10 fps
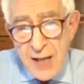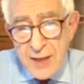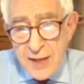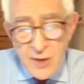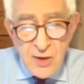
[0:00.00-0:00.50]

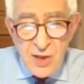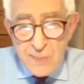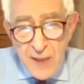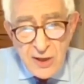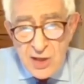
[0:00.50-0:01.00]
and I don't
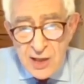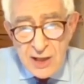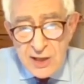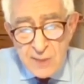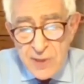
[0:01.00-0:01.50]
expect
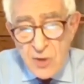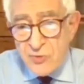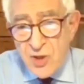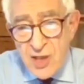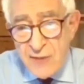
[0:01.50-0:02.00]
to be
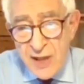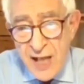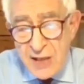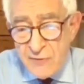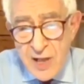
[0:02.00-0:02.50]
on the
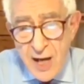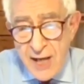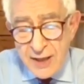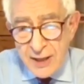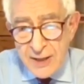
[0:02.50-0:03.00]
receiving end of it
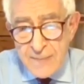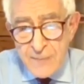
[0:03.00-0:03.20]
either.